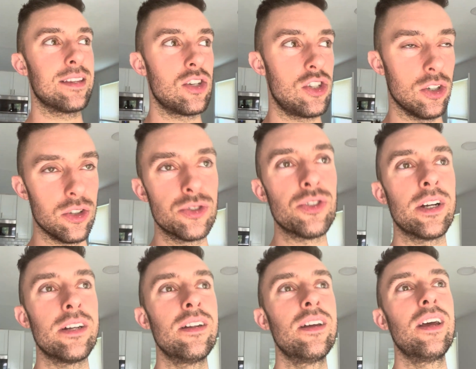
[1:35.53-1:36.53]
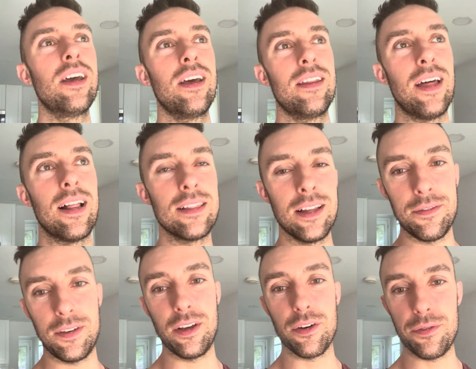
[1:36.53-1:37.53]
children that live
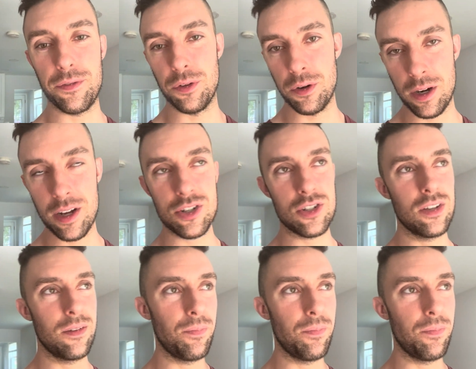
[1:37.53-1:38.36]
here flourish.